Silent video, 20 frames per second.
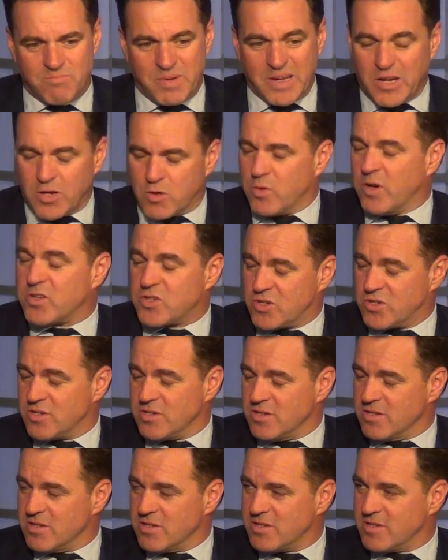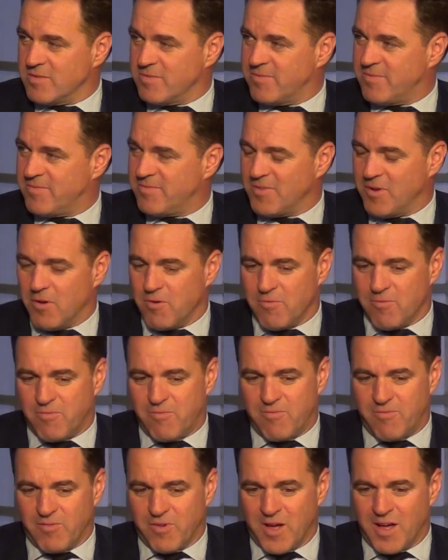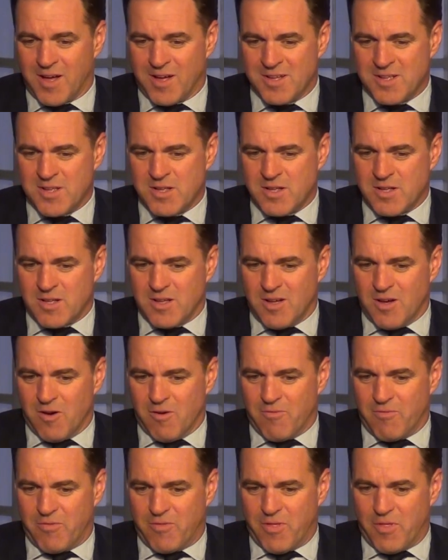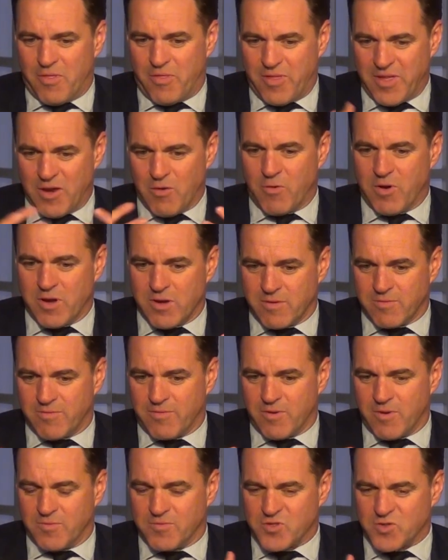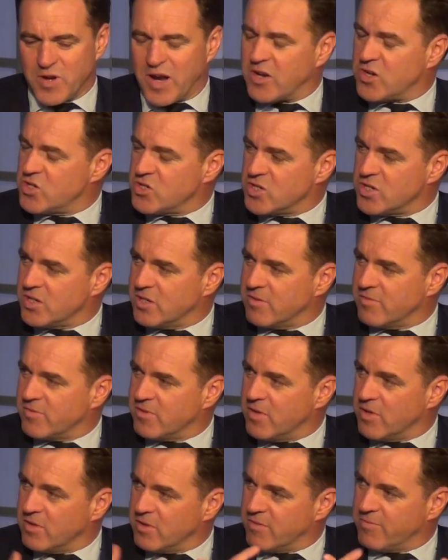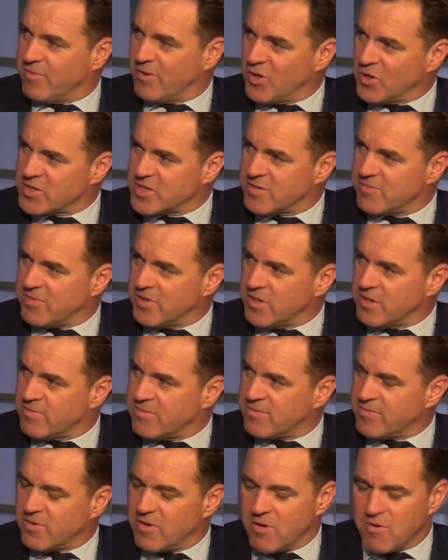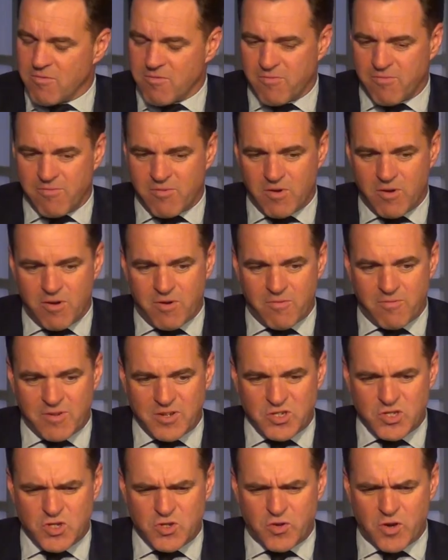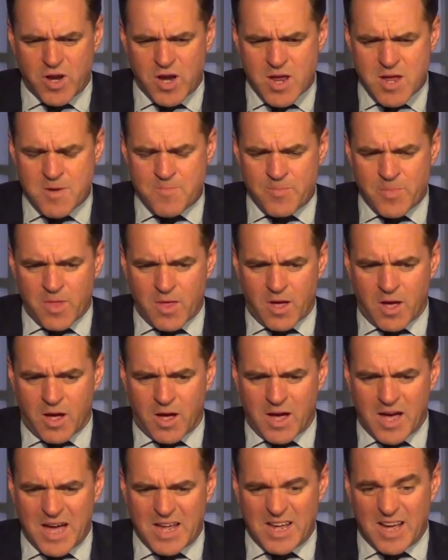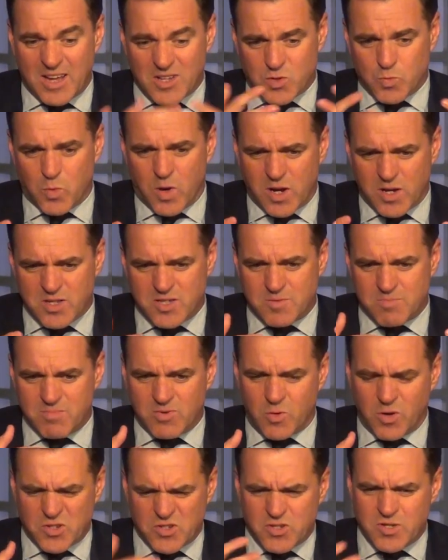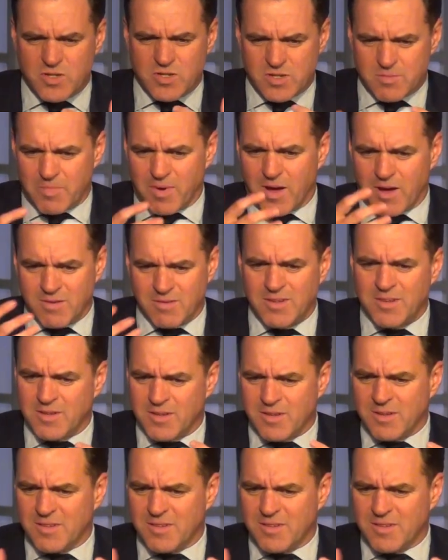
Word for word: big questions of, of uh, of the theory of, of strategy, of the, the philosophy of, of, of history, uh, as well as questions about